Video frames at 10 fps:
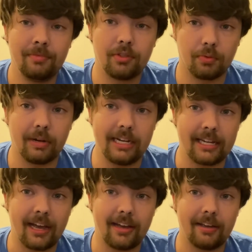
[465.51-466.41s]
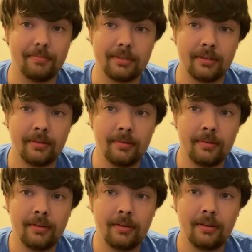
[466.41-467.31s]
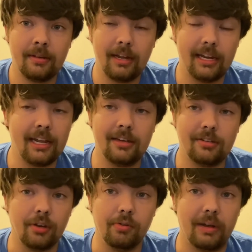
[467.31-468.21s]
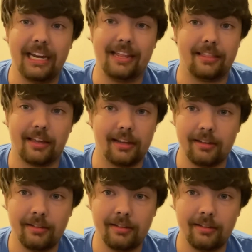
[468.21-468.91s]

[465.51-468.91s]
3 times. It didn't do anything.